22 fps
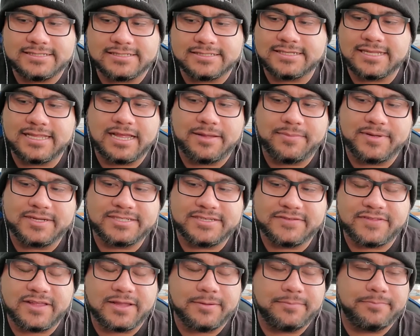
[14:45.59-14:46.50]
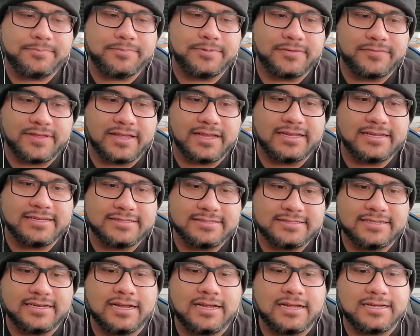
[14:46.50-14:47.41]
I'll say that much if they
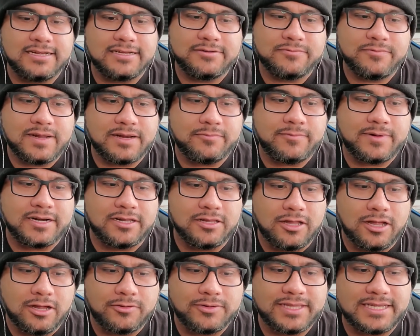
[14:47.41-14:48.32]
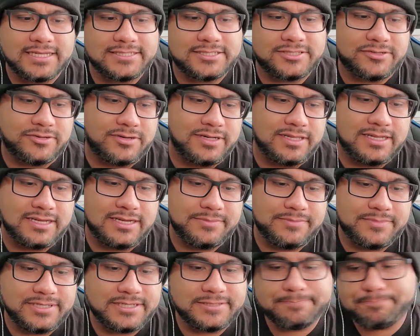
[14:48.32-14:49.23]
went along with that
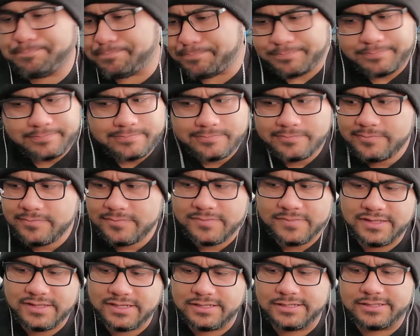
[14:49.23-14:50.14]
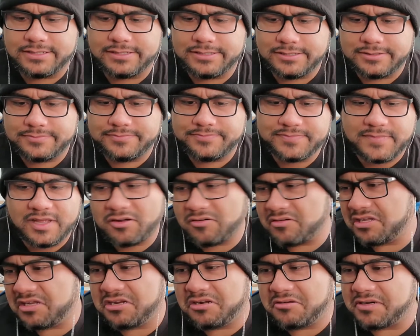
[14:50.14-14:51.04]
storyline. But I don't
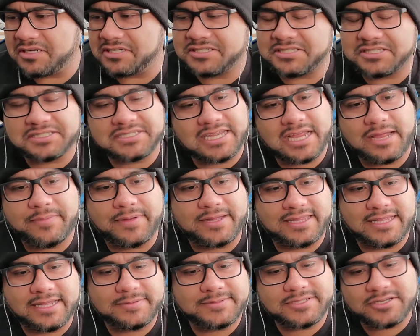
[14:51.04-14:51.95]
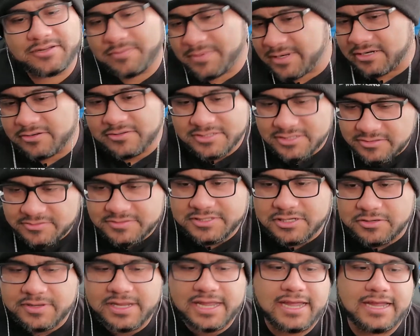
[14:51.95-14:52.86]
really know what else to say about the episode. But it was
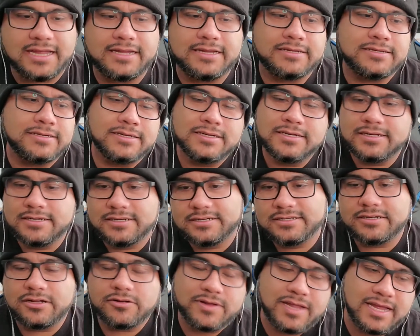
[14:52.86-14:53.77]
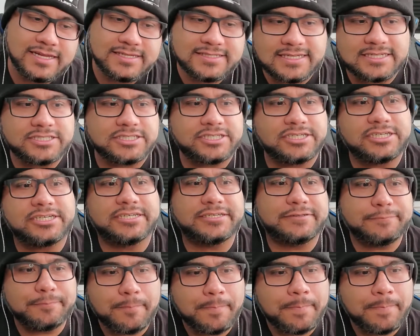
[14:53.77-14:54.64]
okay slash good.